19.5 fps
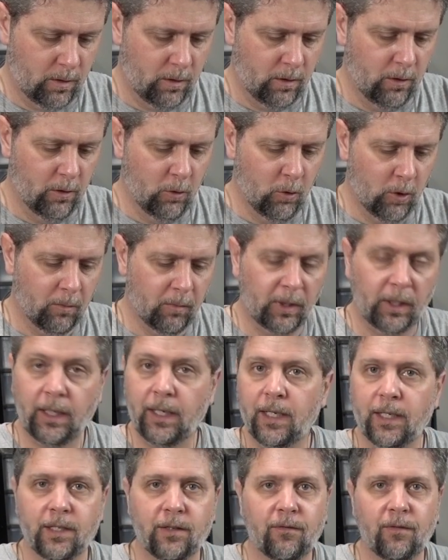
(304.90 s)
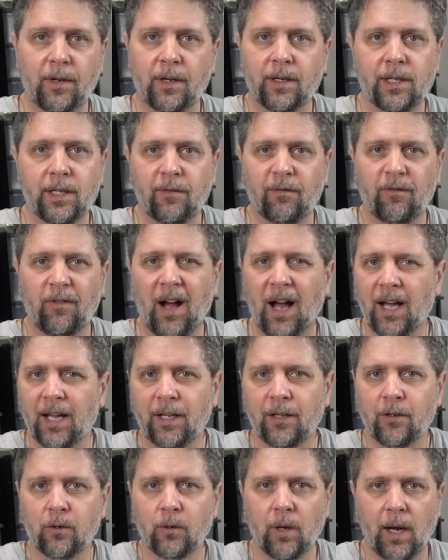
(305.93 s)
Normally it's very fine
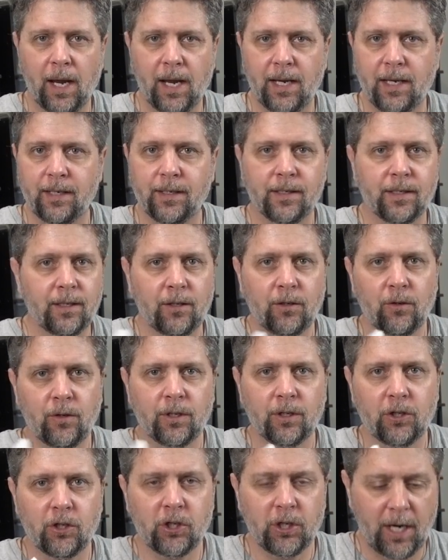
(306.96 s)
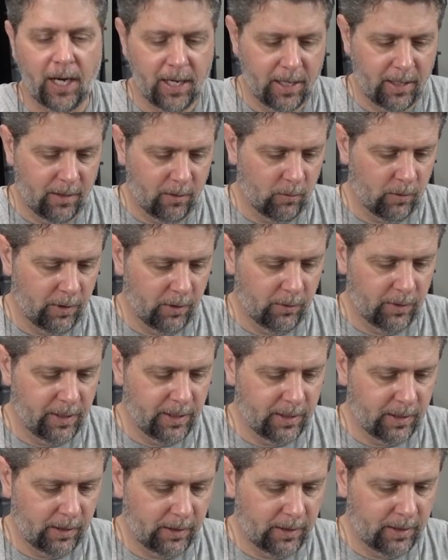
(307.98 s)
grains and you can shake it real
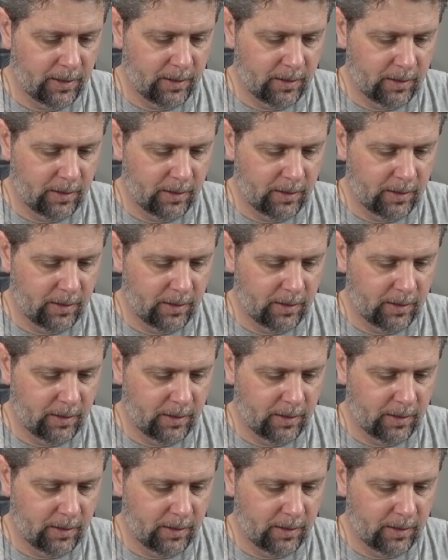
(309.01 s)
easily.